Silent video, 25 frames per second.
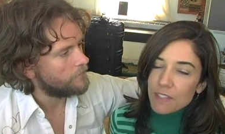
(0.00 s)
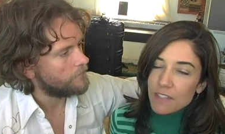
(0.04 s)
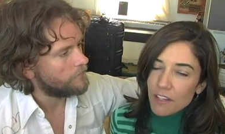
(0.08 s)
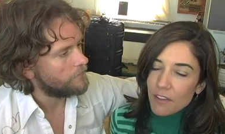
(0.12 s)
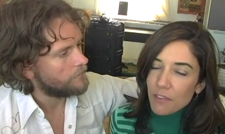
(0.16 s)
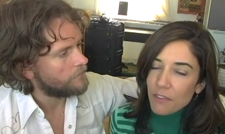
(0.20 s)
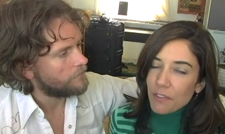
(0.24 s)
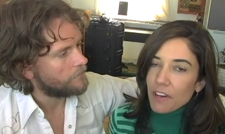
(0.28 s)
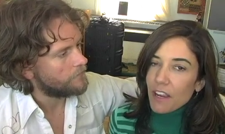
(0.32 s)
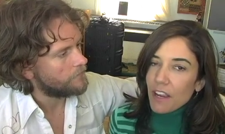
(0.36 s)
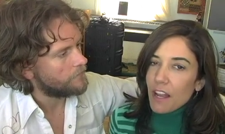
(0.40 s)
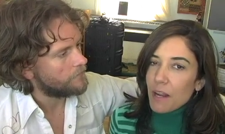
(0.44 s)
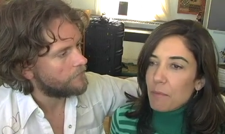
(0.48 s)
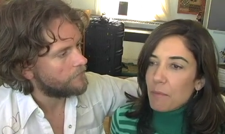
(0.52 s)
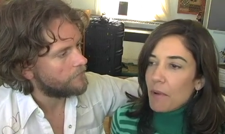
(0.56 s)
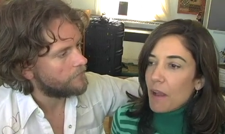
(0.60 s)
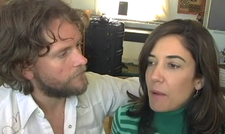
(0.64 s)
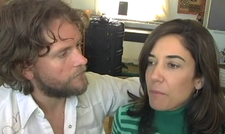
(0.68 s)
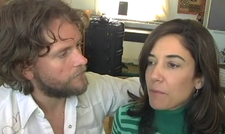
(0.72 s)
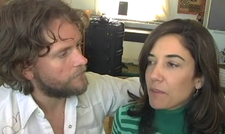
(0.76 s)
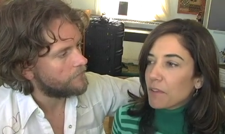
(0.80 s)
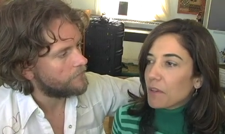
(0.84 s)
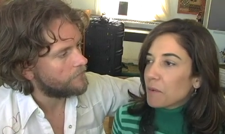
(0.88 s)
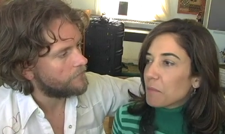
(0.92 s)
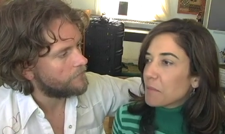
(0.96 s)
Speaker 1: I know they're kind of
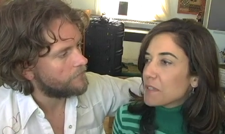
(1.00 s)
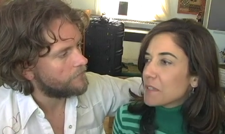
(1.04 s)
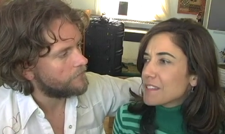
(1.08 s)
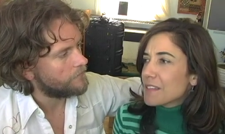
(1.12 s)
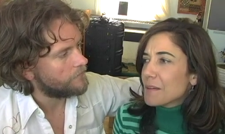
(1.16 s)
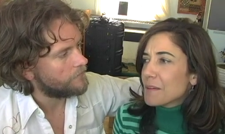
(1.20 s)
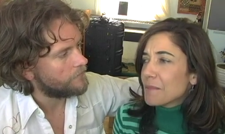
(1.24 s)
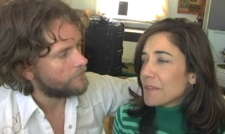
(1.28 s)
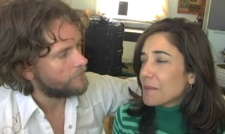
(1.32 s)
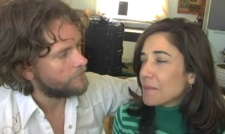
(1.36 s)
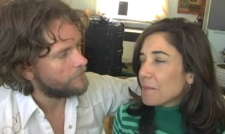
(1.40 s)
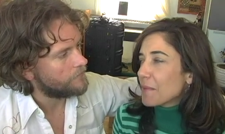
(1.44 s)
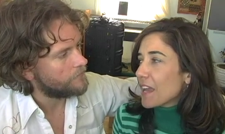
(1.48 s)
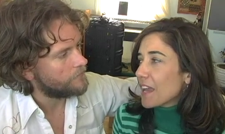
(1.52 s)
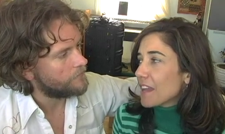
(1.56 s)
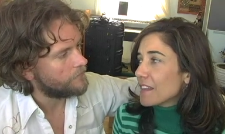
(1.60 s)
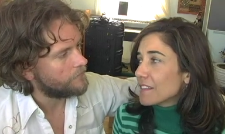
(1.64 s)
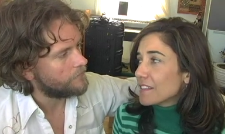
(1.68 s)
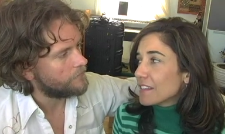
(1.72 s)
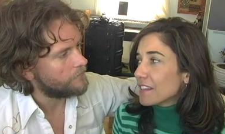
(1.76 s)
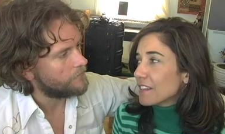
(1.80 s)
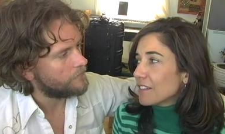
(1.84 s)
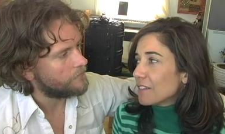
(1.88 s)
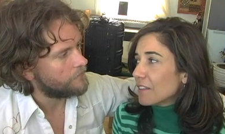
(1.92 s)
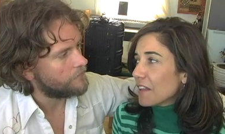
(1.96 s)
popular, but some of the
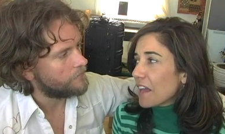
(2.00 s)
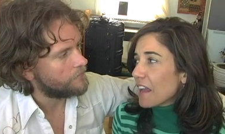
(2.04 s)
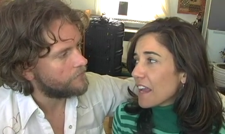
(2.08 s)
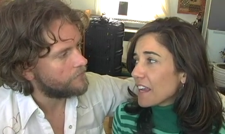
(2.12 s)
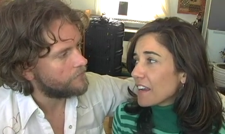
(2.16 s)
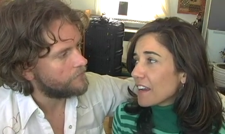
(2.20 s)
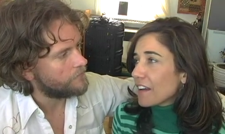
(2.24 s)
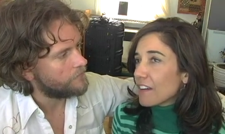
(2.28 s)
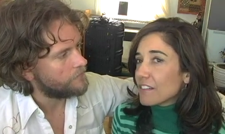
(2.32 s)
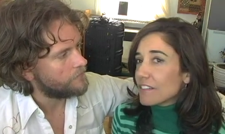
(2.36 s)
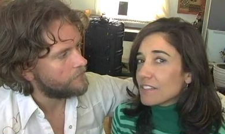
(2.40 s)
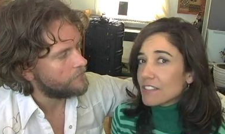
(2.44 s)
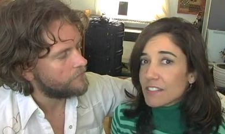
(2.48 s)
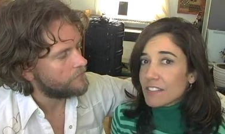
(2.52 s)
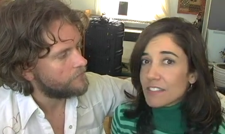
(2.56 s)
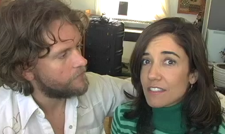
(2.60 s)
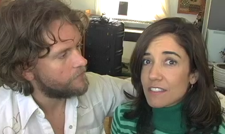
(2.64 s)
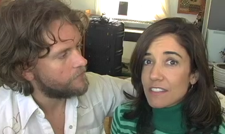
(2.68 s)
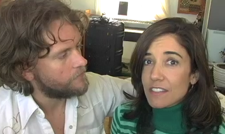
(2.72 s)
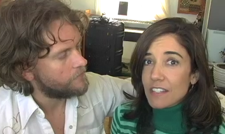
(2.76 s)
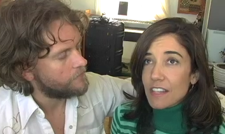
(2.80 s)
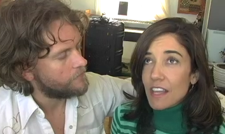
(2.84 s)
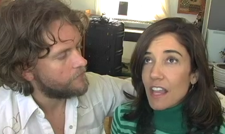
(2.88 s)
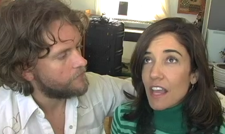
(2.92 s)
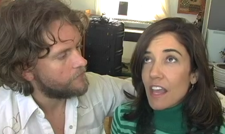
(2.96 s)
bands that you like are
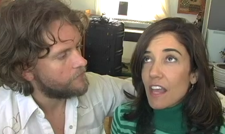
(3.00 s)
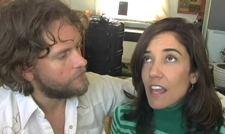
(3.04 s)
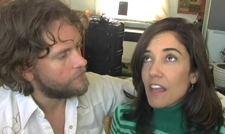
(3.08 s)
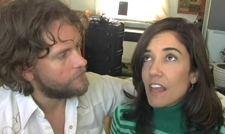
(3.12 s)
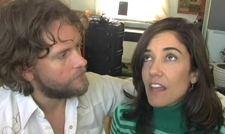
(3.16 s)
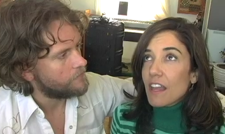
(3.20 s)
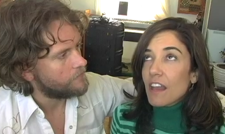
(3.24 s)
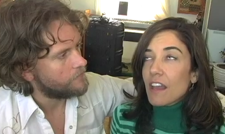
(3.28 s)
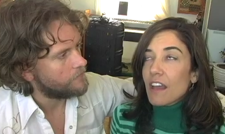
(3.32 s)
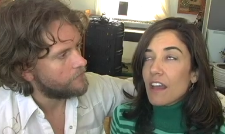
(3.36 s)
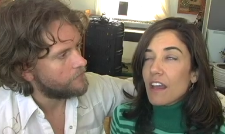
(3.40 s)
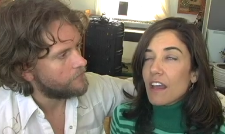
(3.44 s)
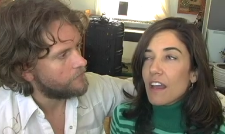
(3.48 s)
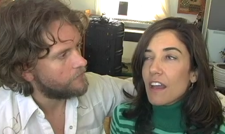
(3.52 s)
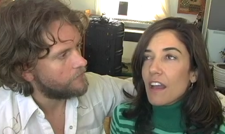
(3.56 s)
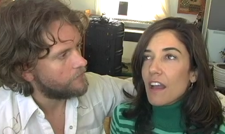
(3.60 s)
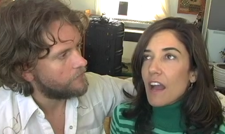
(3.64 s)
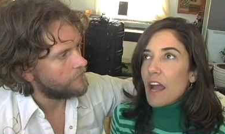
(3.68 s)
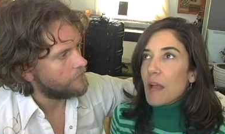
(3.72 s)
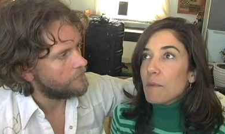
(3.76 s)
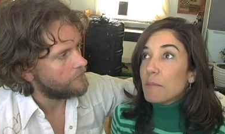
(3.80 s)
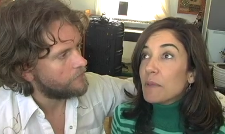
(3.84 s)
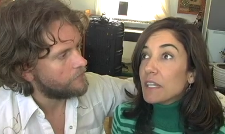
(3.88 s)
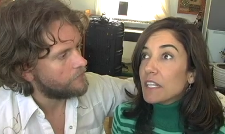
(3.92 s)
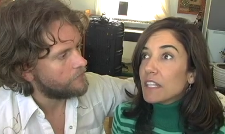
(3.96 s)
just.
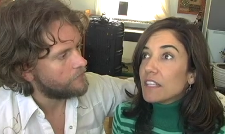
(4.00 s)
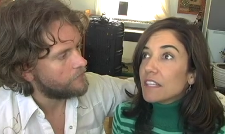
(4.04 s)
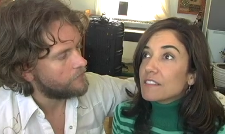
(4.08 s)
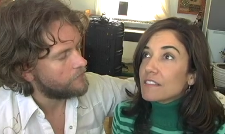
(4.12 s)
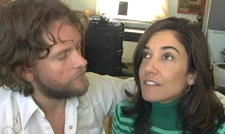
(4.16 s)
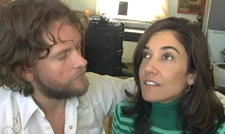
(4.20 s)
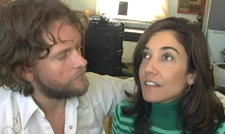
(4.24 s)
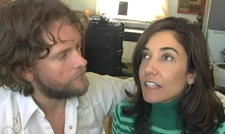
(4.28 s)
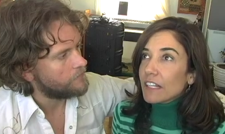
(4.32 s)
I mean, it's